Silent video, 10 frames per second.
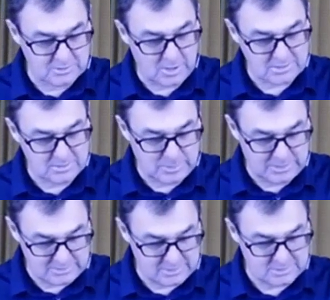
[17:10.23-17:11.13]
Let's
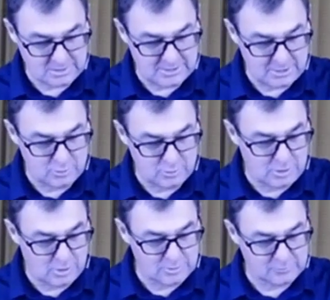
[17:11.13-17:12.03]
just I know you know this
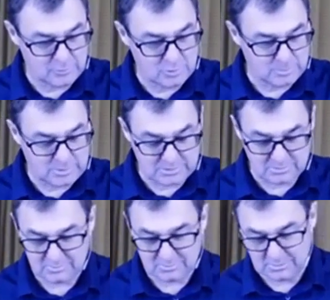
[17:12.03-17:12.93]
verse, but
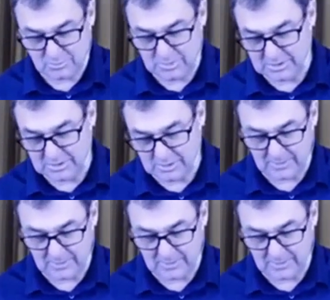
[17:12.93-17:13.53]
let's read it together.